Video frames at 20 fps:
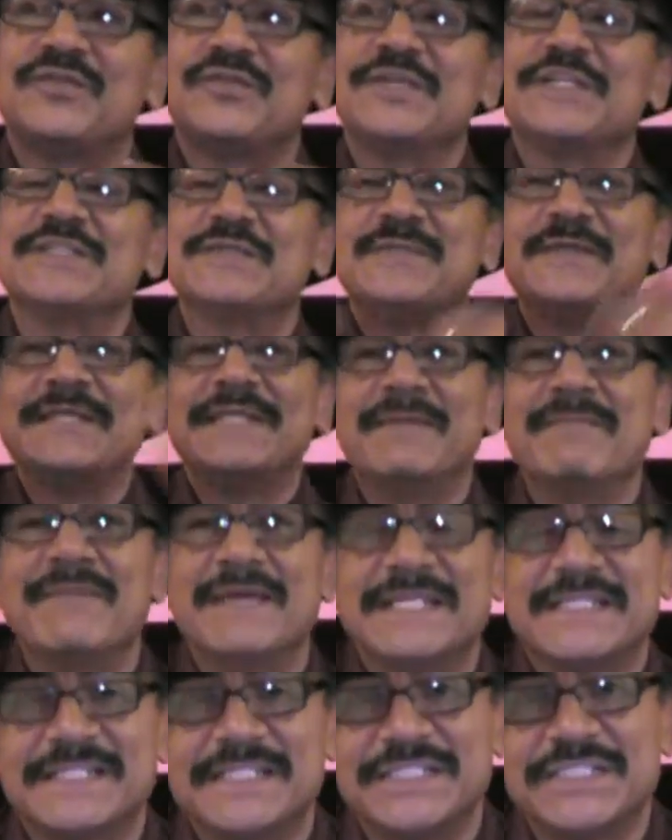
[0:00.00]
transmit the
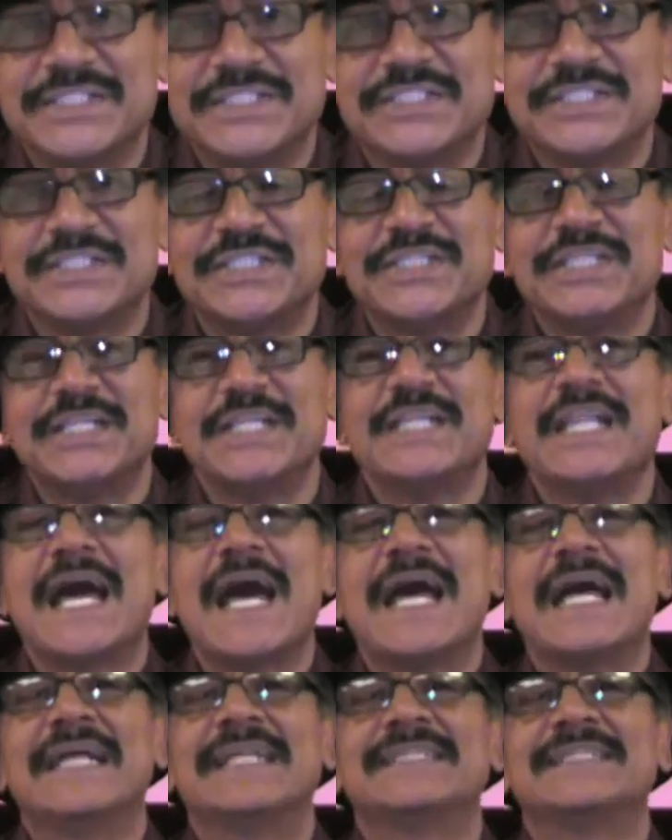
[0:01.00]
message
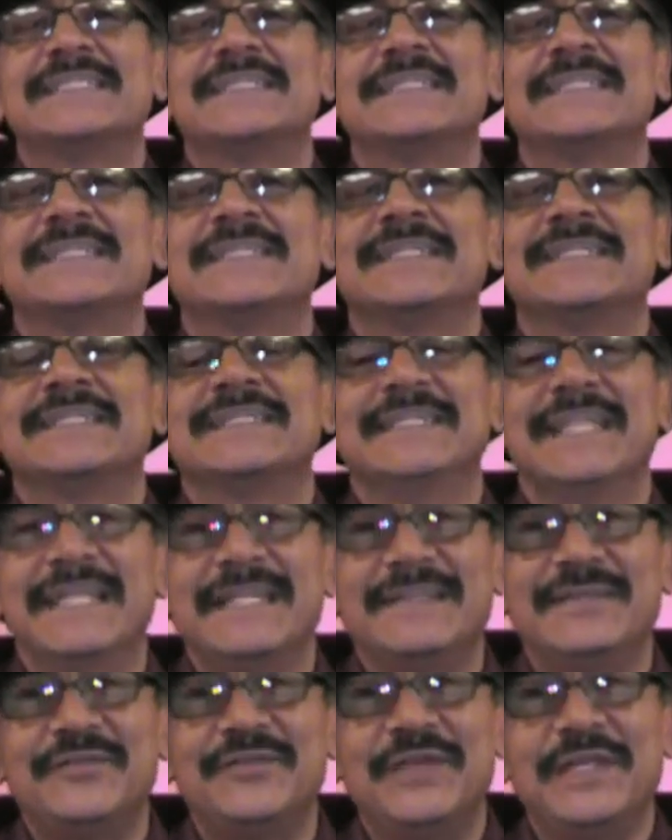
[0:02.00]
that
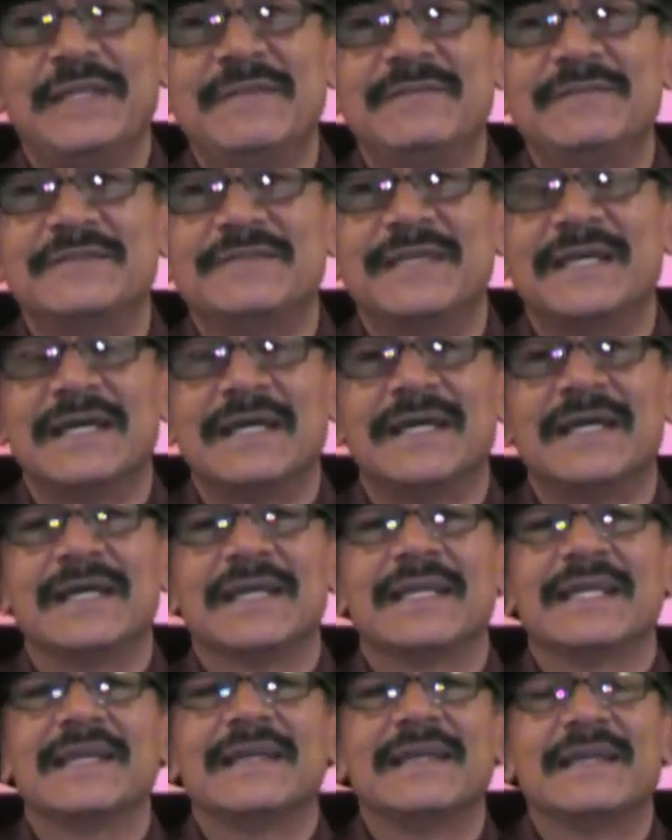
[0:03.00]
the dreams
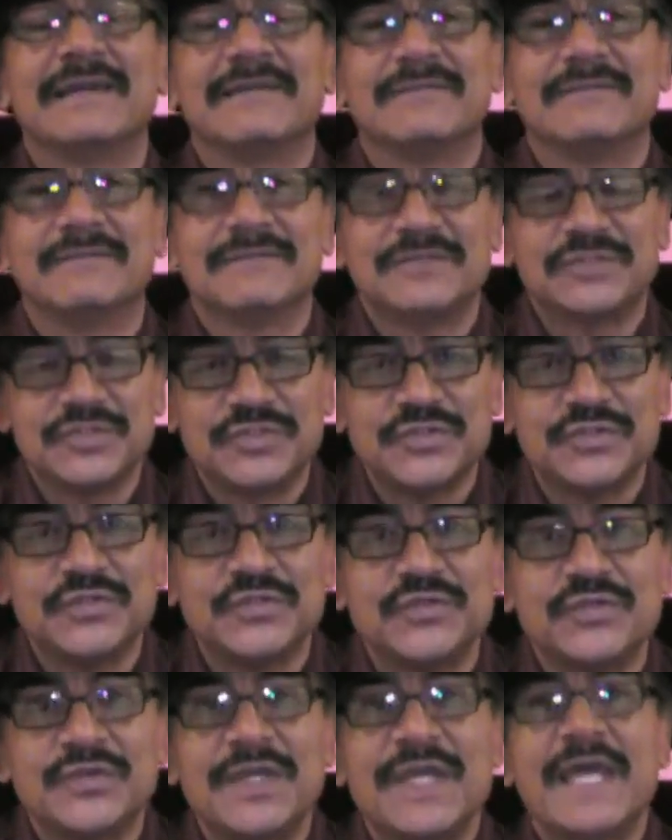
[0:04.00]
can come
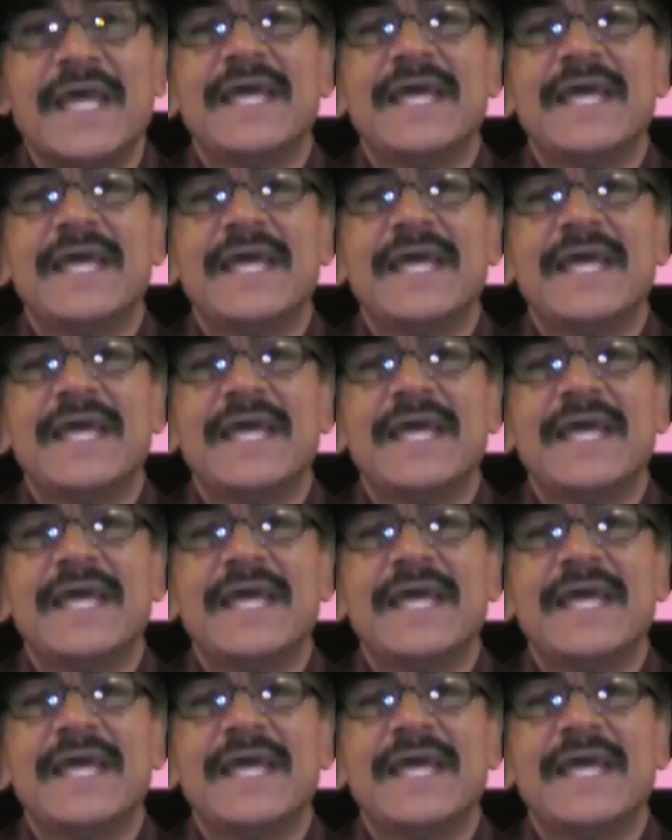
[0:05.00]
true,